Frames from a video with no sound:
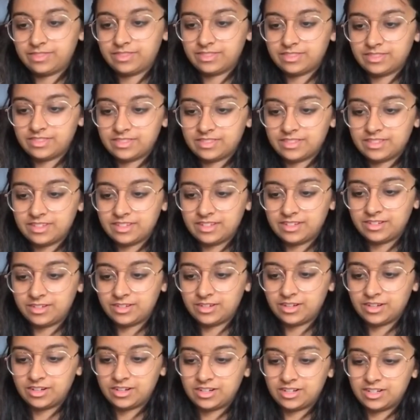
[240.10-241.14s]

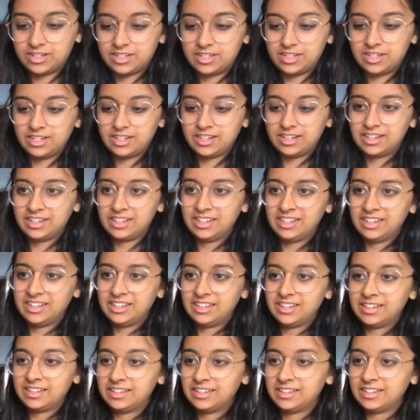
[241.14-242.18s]

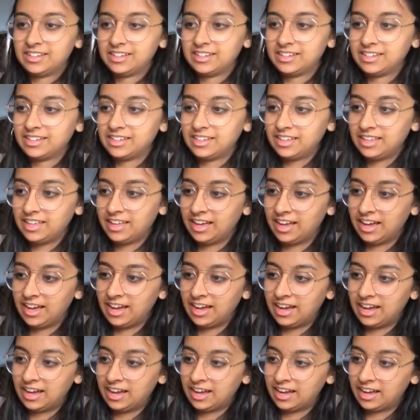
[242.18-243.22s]

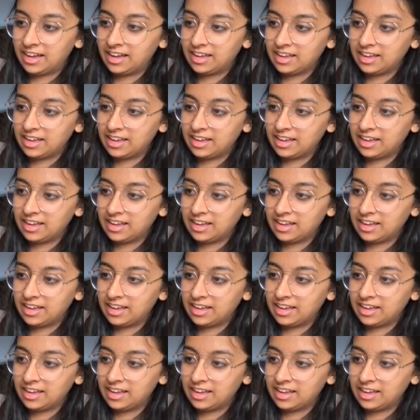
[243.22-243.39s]
[no speech]